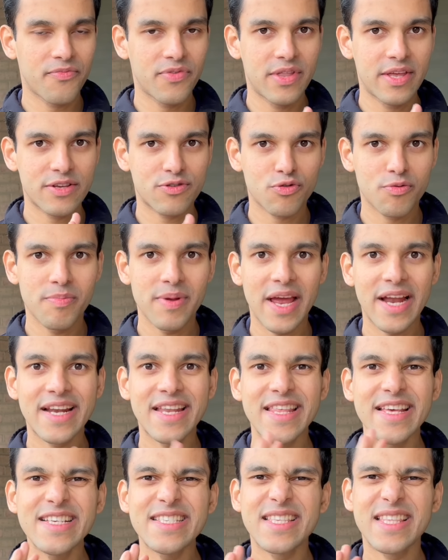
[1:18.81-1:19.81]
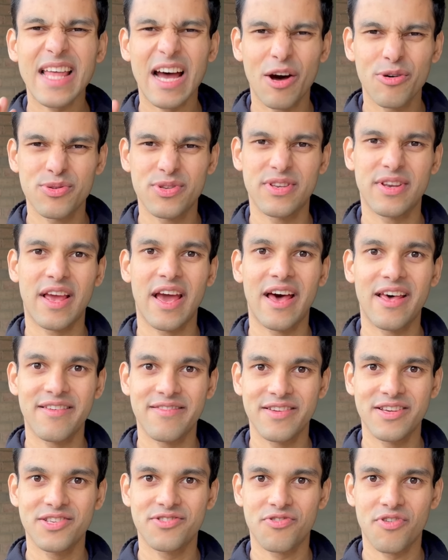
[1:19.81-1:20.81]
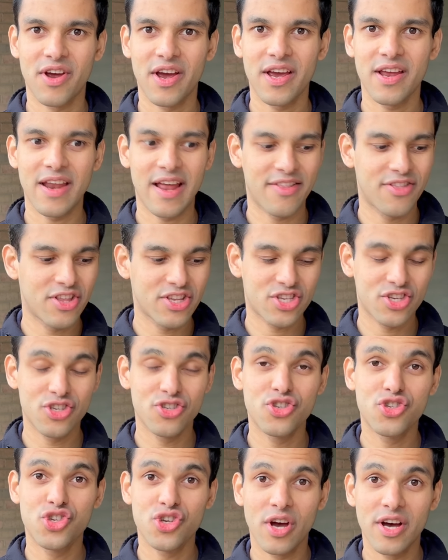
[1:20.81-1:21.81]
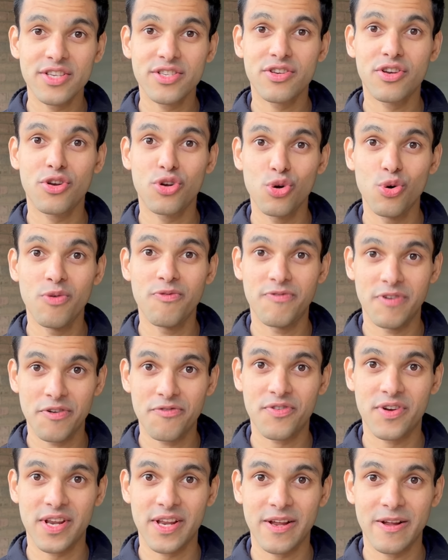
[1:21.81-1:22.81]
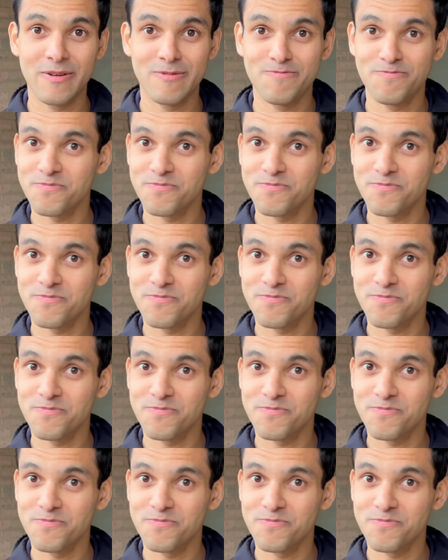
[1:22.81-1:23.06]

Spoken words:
this would be at least 1,000 calories, right? And this is just 250.